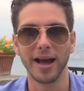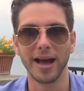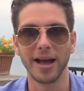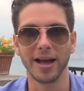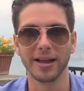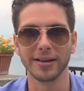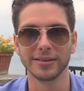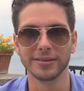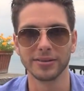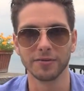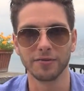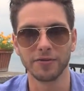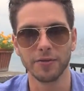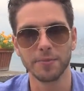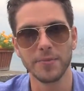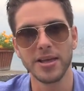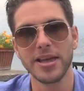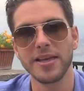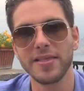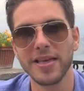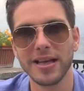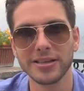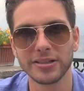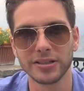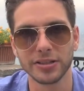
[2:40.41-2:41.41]
And for
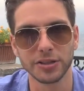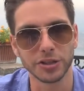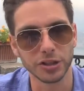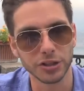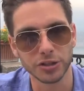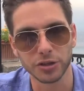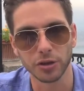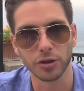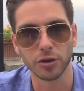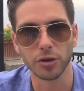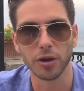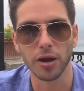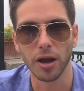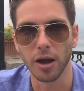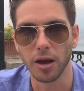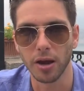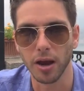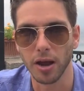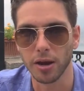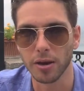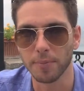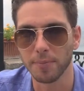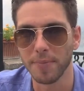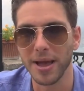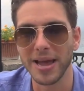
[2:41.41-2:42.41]
me that's just
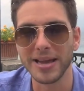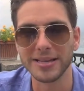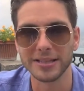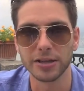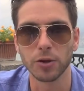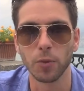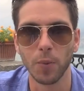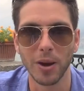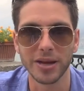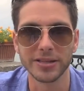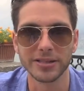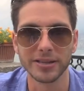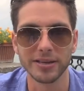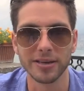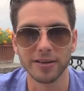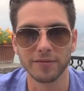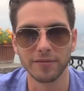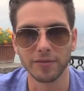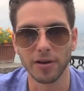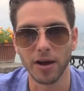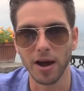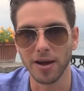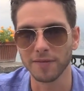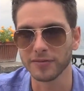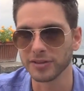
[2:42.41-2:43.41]
an amazing way to
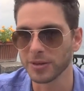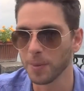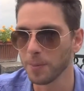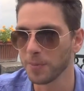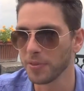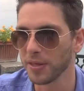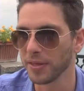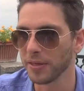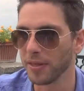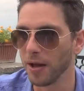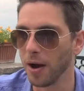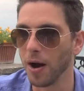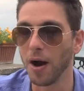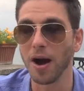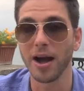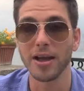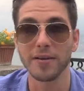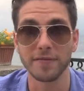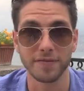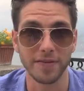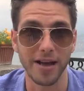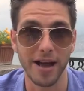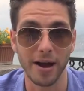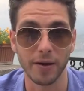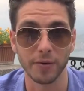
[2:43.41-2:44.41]
live life, something that
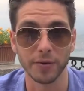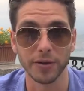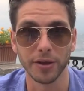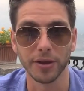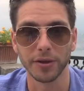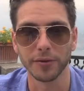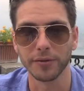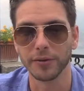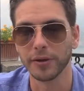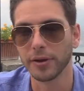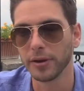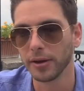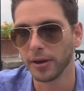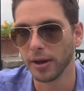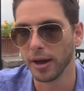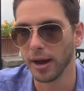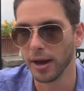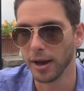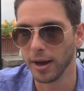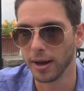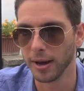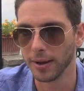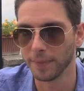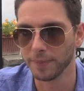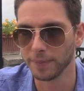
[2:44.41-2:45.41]
I value.
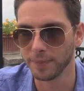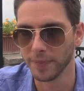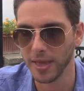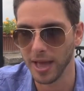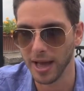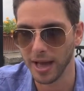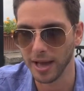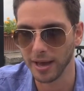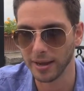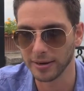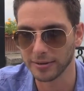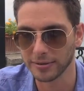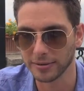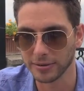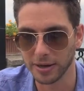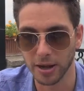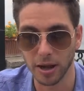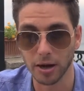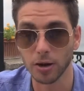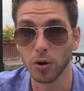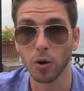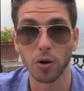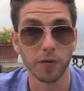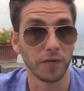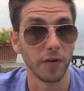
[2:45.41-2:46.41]
And
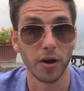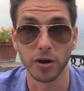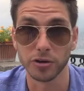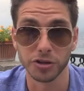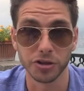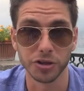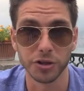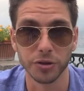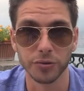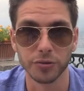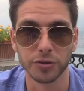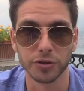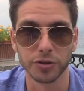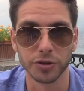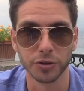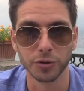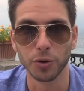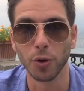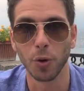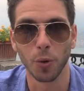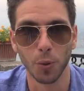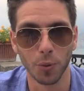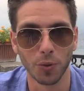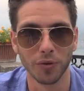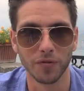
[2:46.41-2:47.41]
a lot of our students
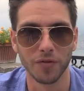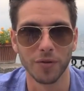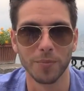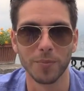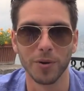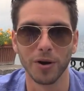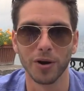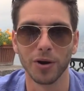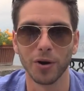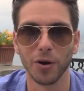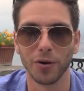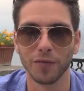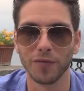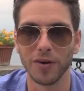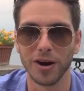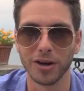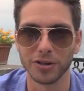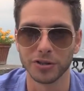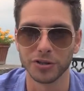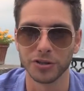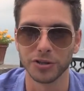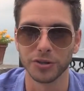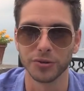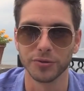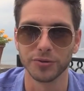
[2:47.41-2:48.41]
do, not all of them, but a lot of
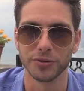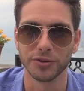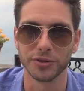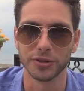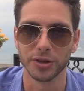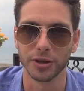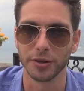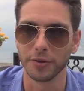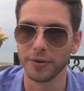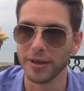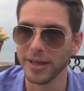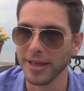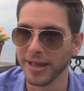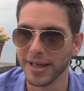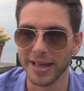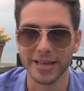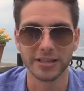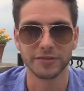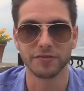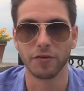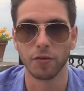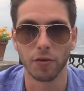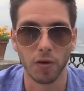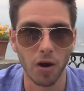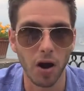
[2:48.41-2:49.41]
our students do,
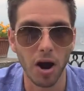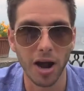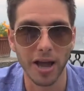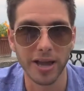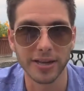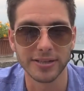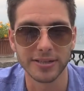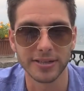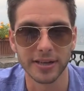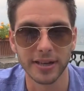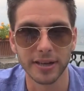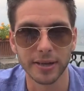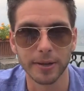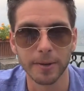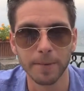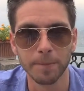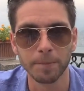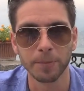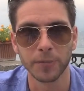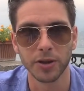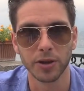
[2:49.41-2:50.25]
is variety.